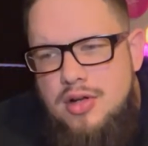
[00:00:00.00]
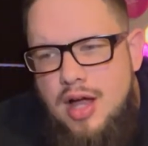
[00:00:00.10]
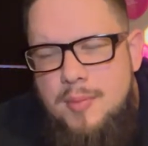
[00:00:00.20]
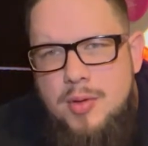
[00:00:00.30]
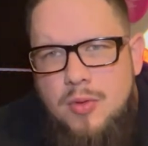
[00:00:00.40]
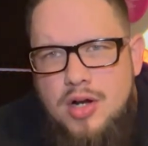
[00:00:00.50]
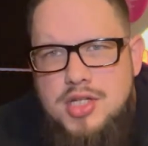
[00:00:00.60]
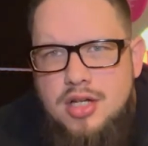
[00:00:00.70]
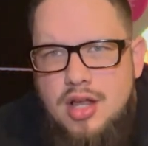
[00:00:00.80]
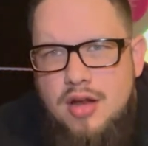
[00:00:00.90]
I've been
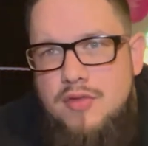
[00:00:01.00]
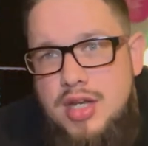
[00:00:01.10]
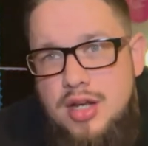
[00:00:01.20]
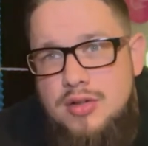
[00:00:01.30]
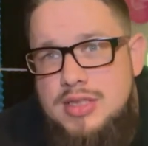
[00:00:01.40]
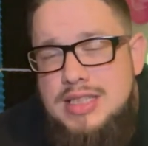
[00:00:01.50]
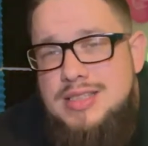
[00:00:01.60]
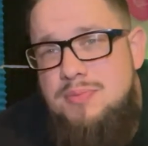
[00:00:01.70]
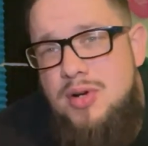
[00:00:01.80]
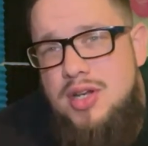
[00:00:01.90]
watching a lot of videos.
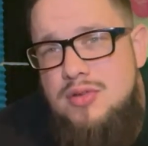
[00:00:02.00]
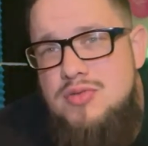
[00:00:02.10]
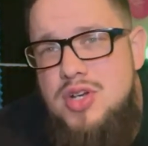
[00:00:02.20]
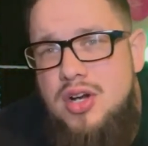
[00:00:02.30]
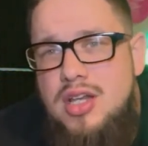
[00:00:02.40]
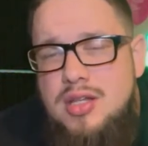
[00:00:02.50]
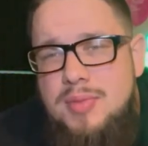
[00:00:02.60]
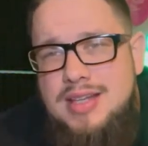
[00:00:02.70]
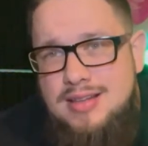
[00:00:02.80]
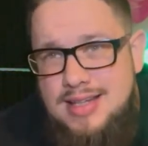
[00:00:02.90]
It's a pretty new journey to
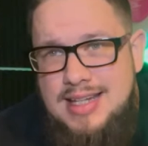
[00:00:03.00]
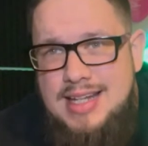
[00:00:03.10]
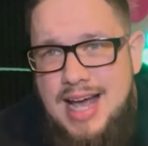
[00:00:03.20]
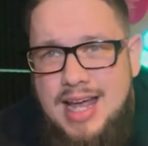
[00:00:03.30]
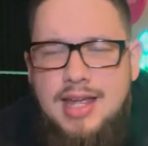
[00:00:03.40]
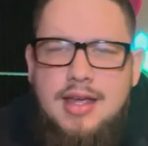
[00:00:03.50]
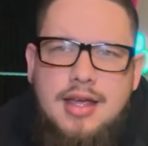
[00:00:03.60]
be the lead guy.